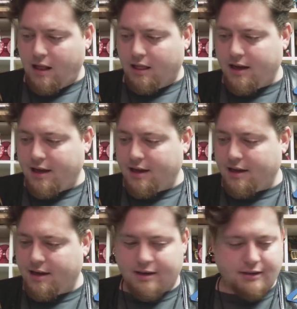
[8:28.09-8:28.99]

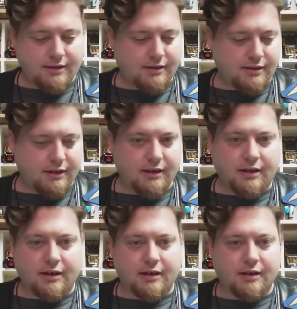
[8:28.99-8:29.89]
Let's
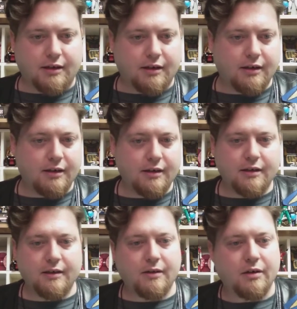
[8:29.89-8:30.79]
see here.
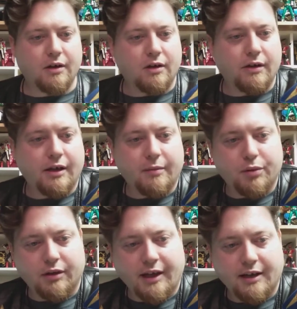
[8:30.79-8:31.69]
I'm going to go ahead and
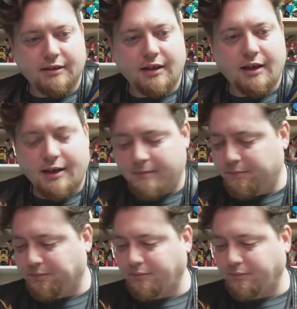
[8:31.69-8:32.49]
put that aside.